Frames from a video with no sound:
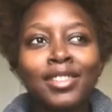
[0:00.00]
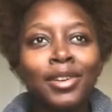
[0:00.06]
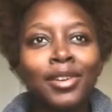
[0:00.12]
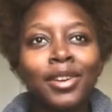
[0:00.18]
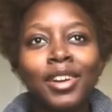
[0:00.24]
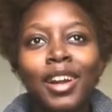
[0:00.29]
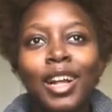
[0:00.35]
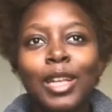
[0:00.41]

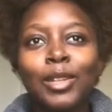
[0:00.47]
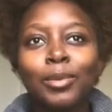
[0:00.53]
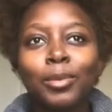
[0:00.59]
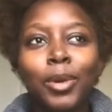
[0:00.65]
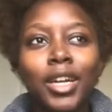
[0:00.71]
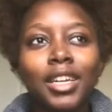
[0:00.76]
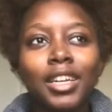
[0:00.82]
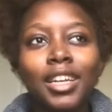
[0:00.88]
told her I was
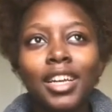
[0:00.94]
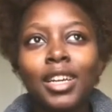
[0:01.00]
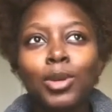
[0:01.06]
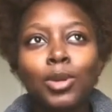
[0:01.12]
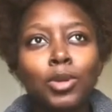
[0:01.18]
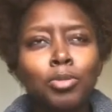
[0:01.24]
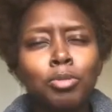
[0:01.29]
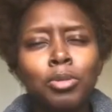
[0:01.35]
pregnant.
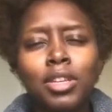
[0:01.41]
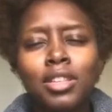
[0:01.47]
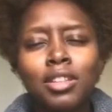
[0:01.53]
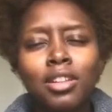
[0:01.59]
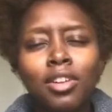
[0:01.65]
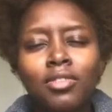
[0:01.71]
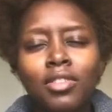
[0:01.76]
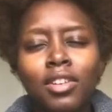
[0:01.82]
He was
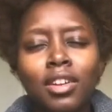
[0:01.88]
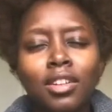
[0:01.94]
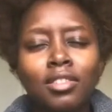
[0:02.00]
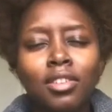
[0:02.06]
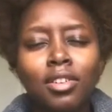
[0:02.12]
pissed off that I